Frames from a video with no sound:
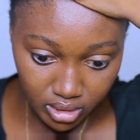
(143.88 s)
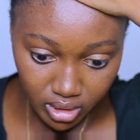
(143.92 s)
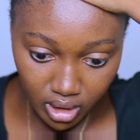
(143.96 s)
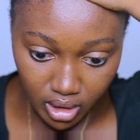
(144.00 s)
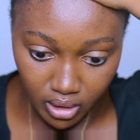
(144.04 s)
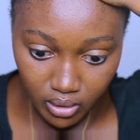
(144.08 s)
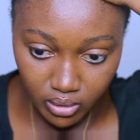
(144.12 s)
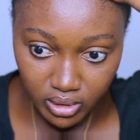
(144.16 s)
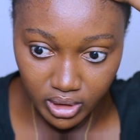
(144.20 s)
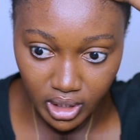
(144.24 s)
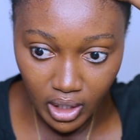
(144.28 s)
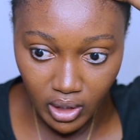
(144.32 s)
So
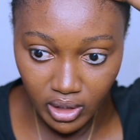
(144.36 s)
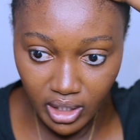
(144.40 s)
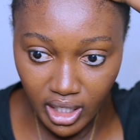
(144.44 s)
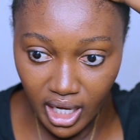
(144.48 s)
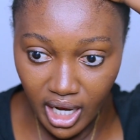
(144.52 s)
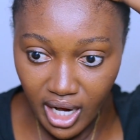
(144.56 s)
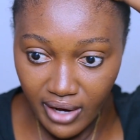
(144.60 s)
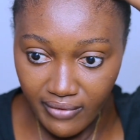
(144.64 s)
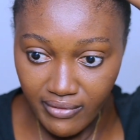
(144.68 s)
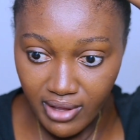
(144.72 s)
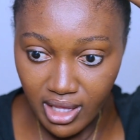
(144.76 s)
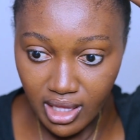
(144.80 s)
now
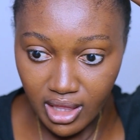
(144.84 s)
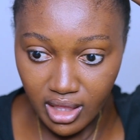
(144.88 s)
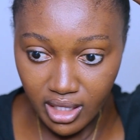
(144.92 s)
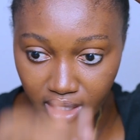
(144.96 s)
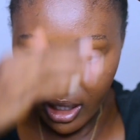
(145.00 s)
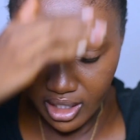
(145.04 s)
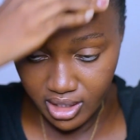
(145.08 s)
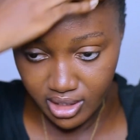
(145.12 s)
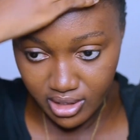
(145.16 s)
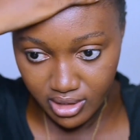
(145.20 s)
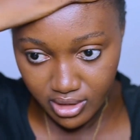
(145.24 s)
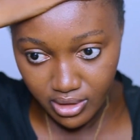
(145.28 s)
that everything
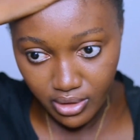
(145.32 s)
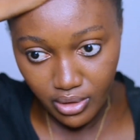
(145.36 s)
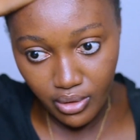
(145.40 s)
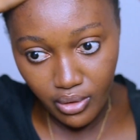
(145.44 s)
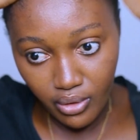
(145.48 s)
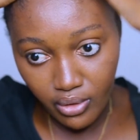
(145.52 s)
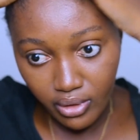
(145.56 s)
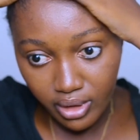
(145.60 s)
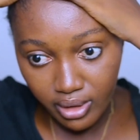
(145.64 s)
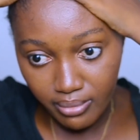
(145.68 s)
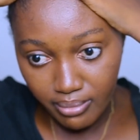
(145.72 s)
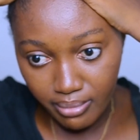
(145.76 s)
is
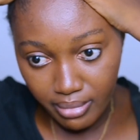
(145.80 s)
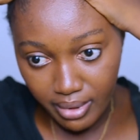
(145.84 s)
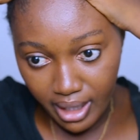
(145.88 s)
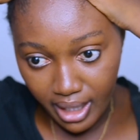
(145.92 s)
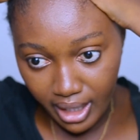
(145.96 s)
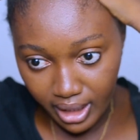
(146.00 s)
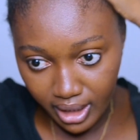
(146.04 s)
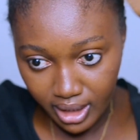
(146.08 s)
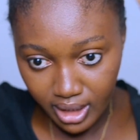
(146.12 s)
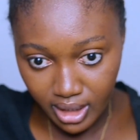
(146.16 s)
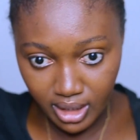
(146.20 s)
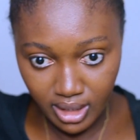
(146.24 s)
going
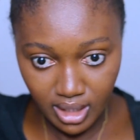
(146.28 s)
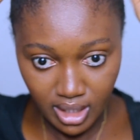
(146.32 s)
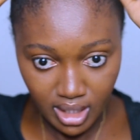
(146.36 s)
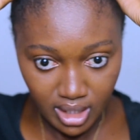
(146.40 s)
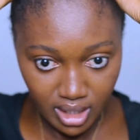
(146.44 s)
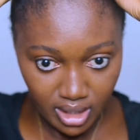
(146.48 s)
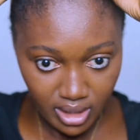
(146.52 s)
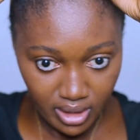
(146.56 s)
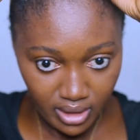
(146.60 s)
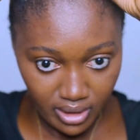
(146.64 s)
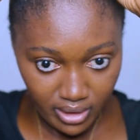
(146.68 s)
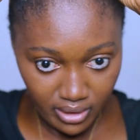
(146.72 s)
back,
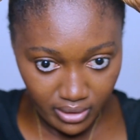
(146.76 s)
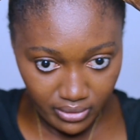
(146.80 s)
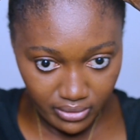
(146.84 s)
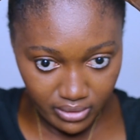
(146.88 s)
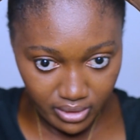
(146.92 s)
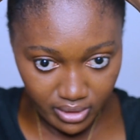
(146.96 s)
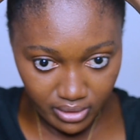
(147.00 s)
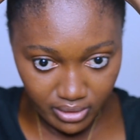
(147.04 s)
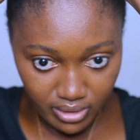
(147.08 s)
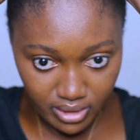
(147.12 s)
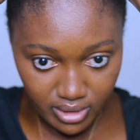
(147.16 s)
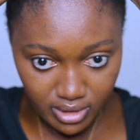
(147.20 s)

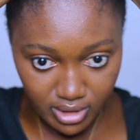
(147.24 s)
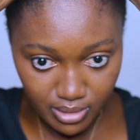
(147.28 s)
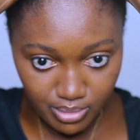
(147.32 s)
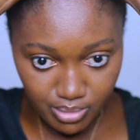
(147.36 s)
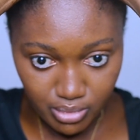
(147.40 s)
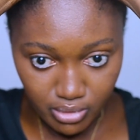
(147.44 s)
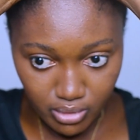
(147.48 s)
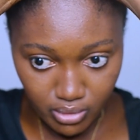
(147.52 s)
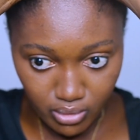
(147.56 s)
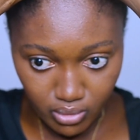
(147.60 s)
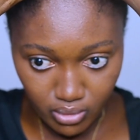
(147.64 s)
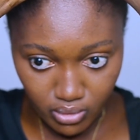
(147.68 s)
we're going to
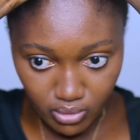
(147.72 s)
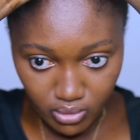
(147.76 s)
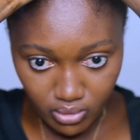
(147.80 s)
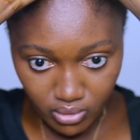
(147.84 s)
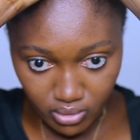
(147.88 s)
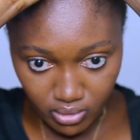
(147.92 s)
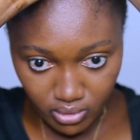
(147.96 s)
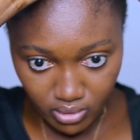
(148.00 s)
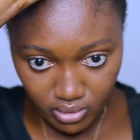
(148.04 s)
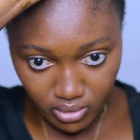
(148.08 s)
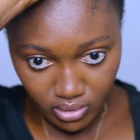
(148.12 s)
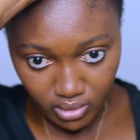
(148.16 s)
pull
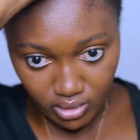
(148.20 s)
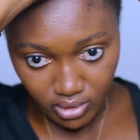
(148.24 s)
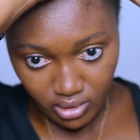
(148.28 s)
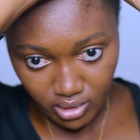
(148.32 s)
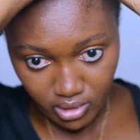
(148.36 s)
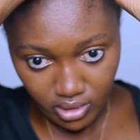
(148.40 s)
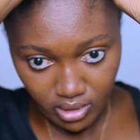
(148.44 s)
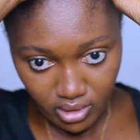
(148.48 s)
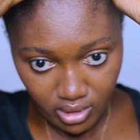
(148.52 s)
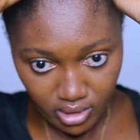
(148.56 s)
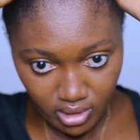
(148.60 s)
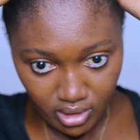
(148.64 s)

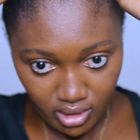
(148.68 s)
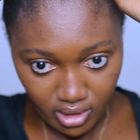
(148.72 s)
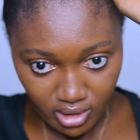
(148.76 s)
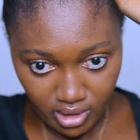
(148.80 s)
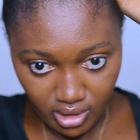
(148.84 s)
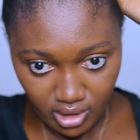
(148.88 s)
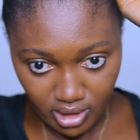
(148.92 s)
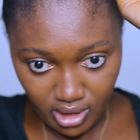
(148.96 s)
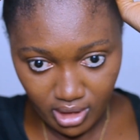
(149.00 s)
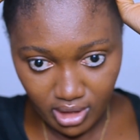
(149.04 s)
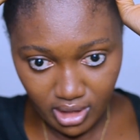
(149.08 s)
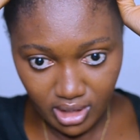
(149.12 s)

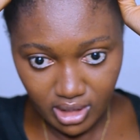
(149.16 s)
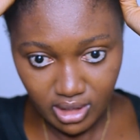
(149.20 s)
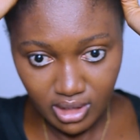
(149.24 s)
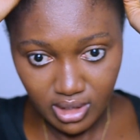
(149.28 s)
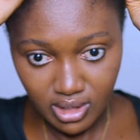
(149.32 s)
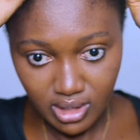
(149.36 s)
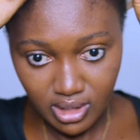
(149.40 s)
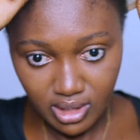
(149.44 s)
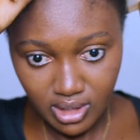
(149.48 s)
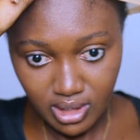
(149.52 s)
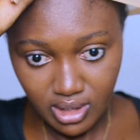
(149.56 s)
this